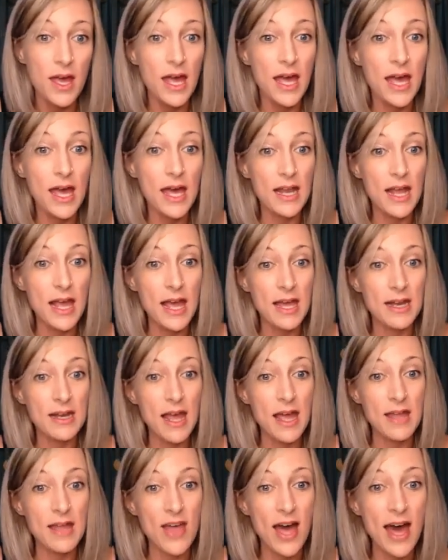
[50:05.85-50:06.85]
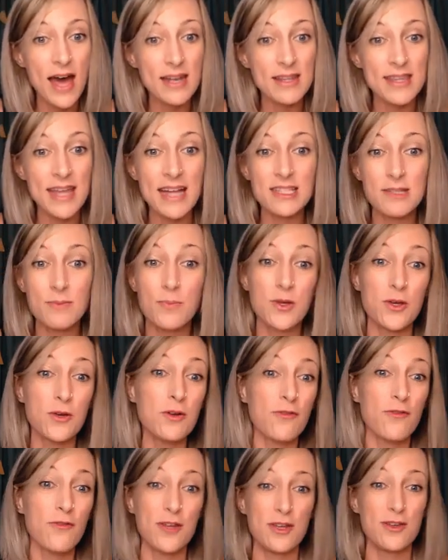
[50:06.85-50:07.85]
And that's
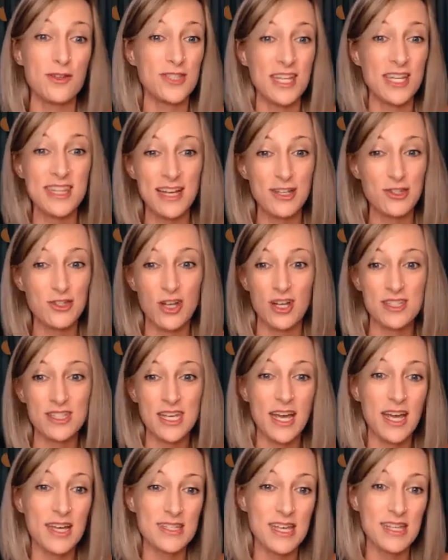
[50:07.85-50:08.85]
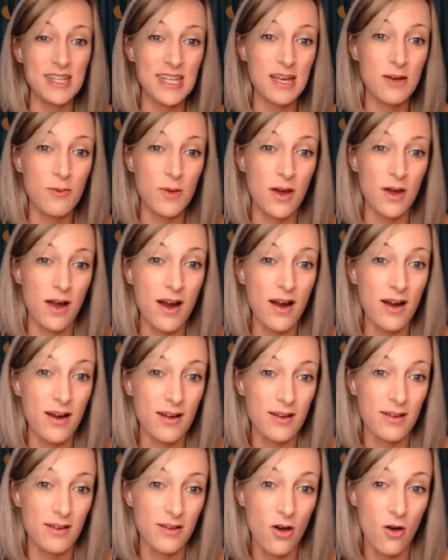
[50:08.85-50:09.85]
beautiful. You said that, Chanti, because I think we
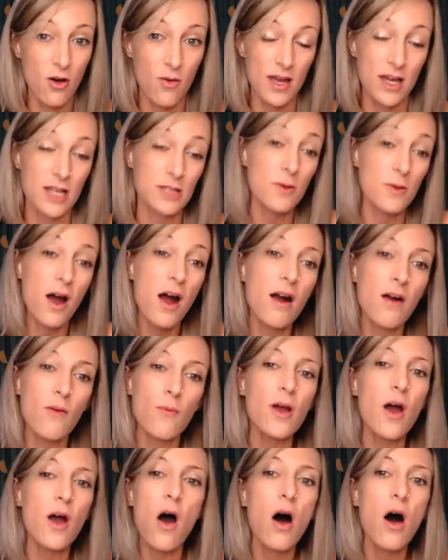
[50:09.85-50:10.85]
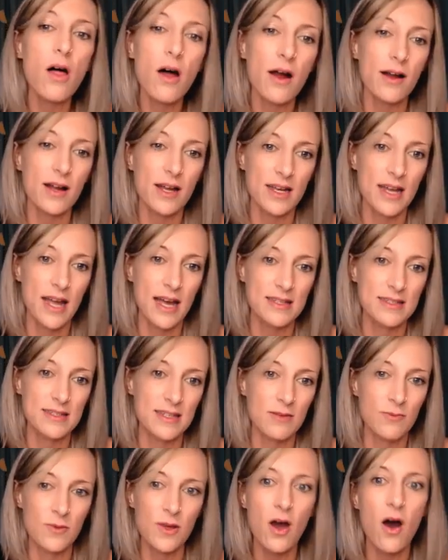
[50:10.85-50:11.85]
are going, because we all are
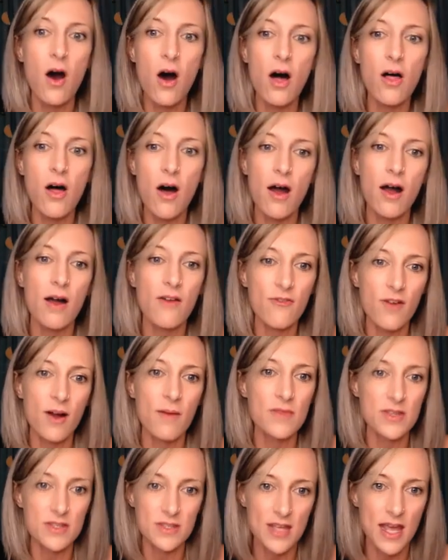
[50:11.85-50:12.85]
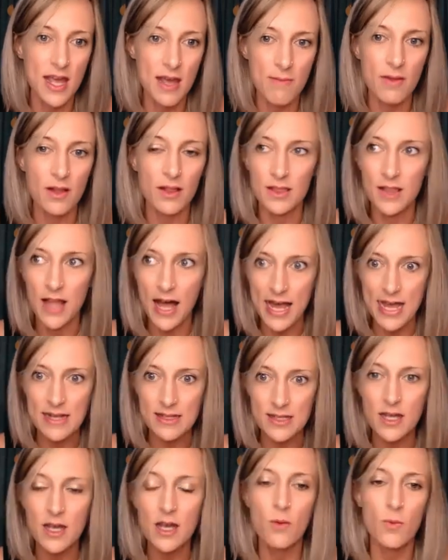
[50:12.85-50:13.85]
connected. We all are from the same
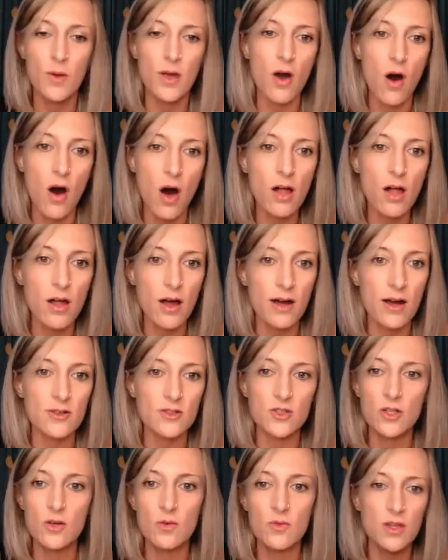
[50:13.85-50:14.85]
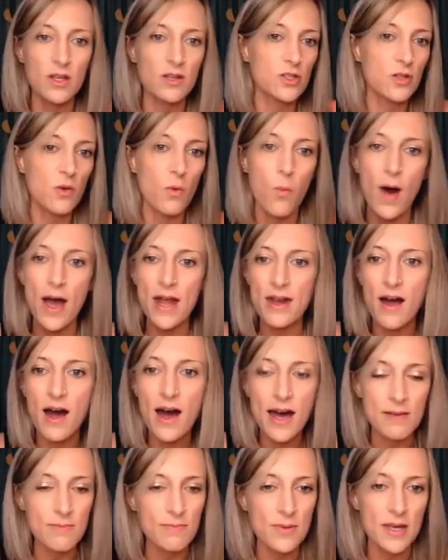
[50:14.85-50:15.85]
light. We all are. So why
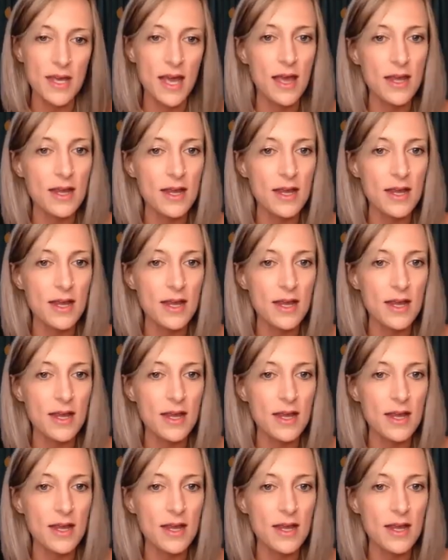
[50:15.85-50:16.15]
not be it?